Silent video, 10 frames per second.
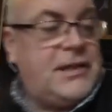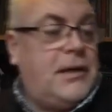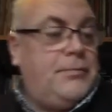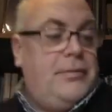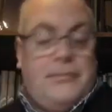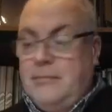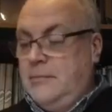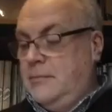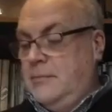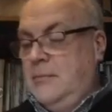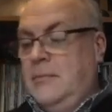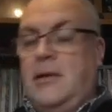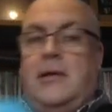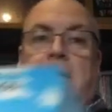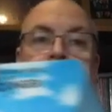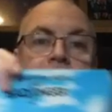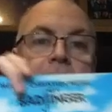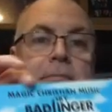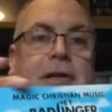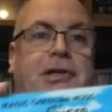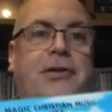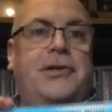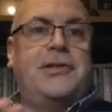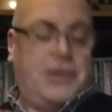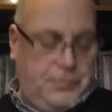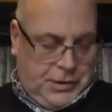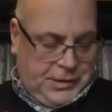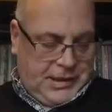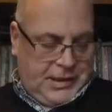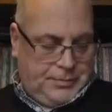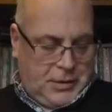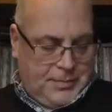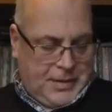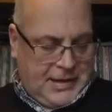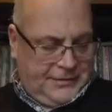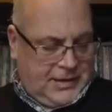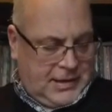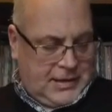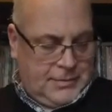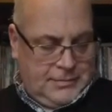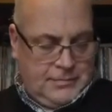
up, Magic Christian Music by Badfinger.